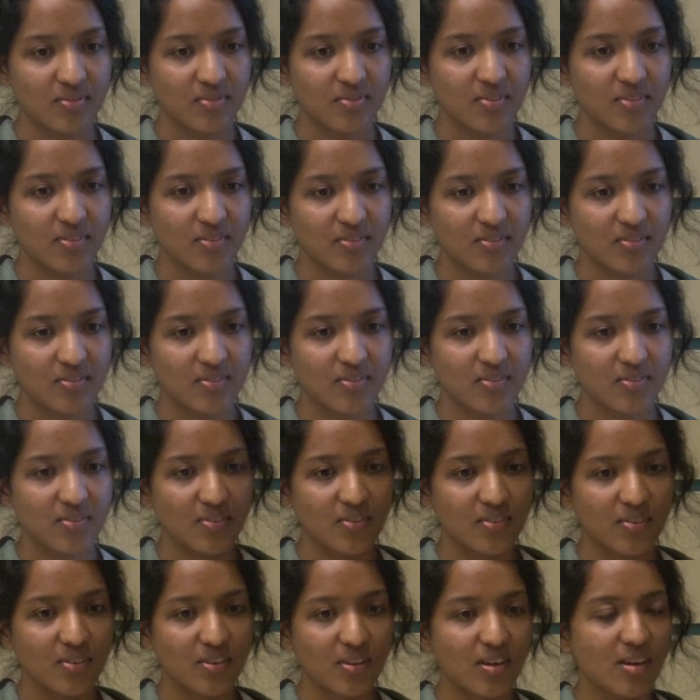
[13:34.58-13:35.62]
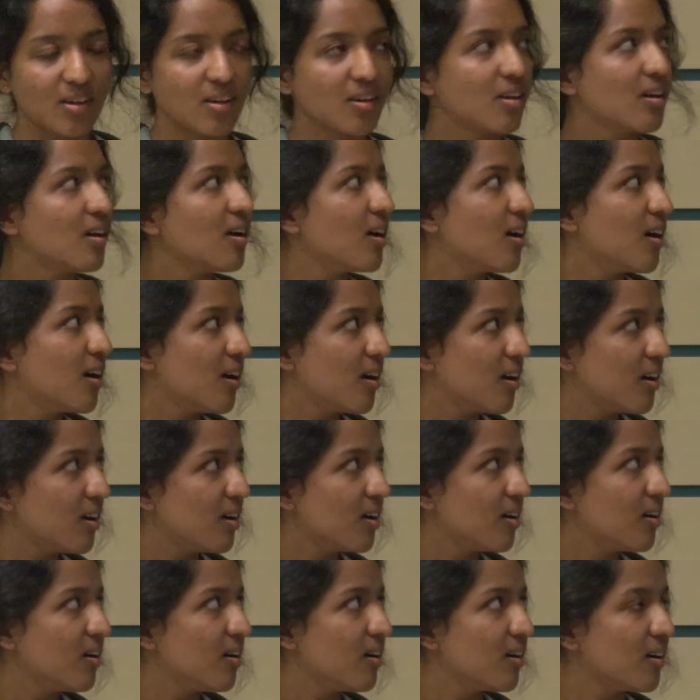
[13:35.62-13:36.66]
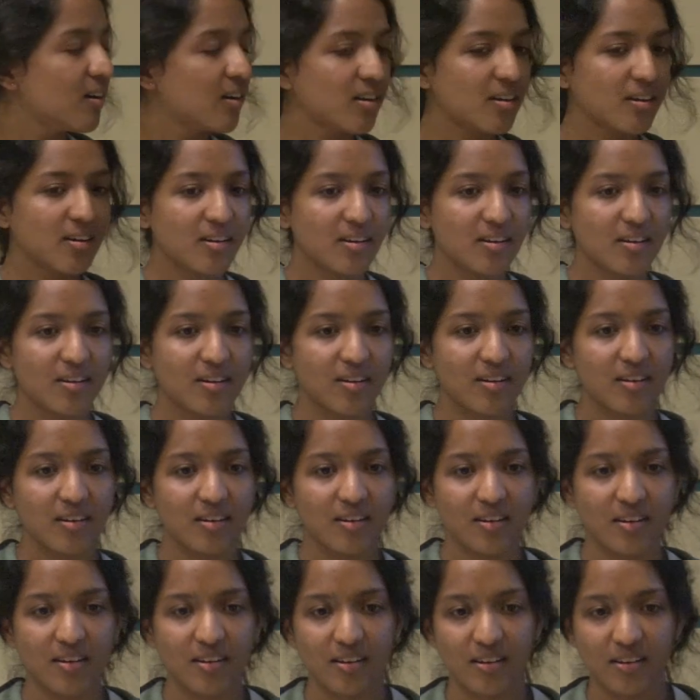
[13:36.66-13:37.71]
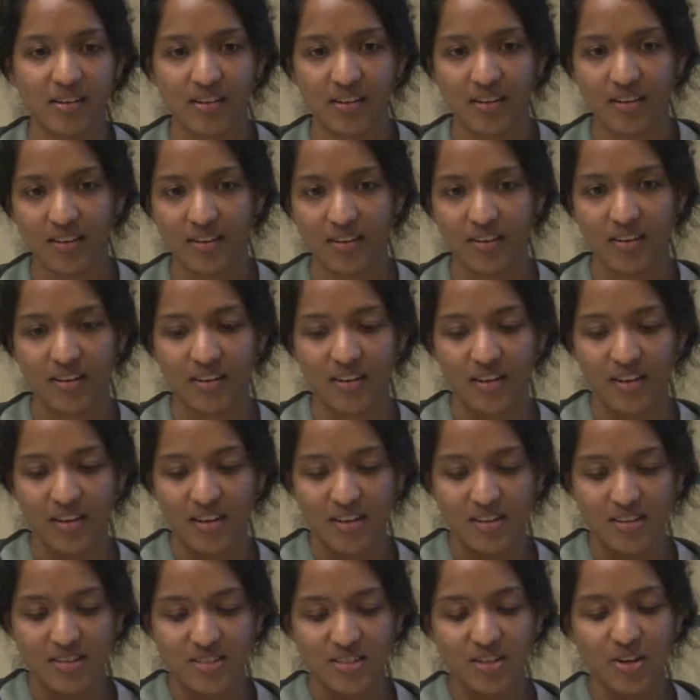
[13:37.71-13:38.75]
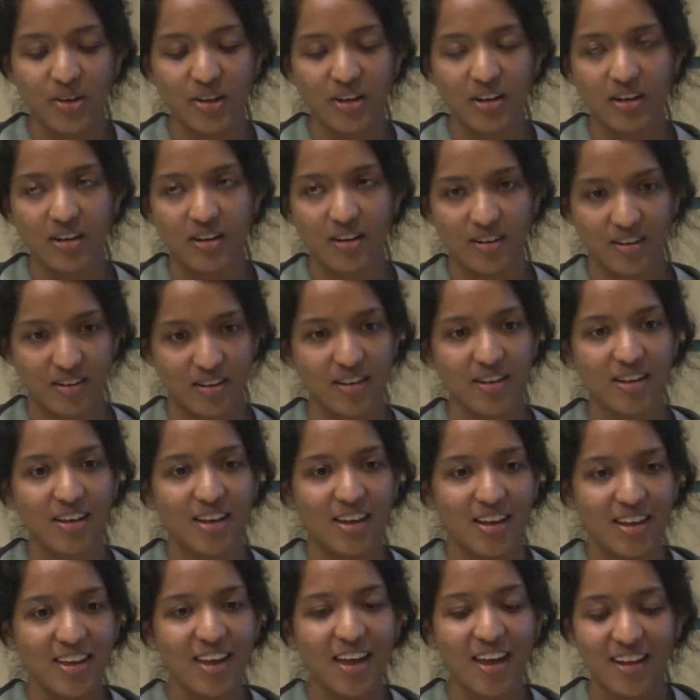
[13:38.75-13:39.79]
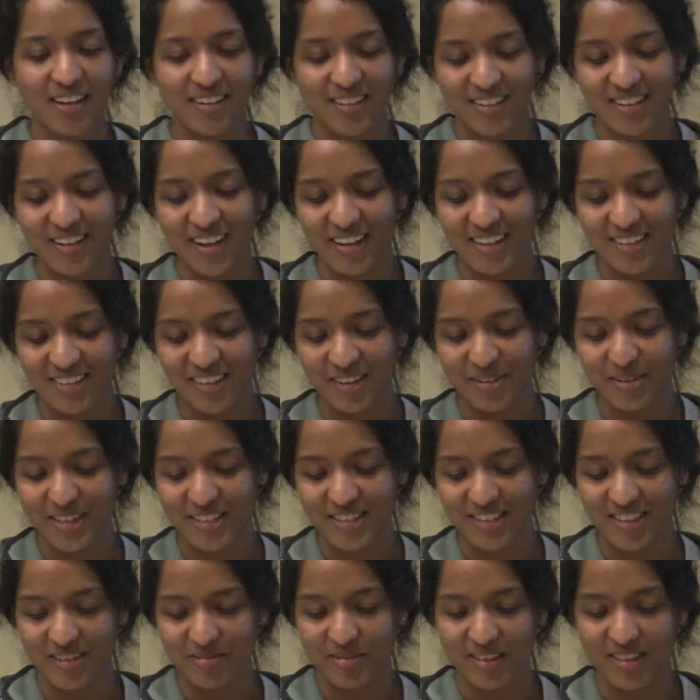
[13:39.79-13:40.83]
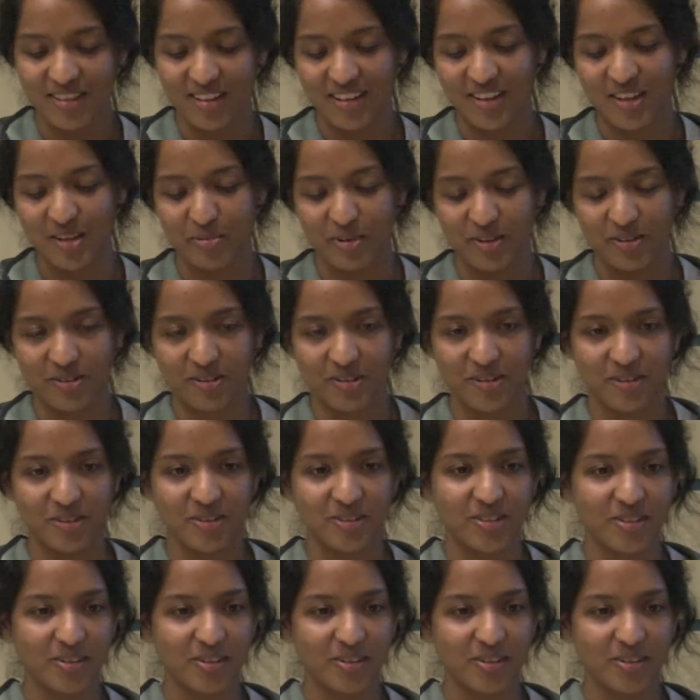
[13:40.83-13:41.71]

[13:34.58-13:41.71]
Is, is that real? Is that real? Uh, is that uh, what people expect in these 100 gig networks? So I mean, I yeah, like. that's a question I've been thinking about too.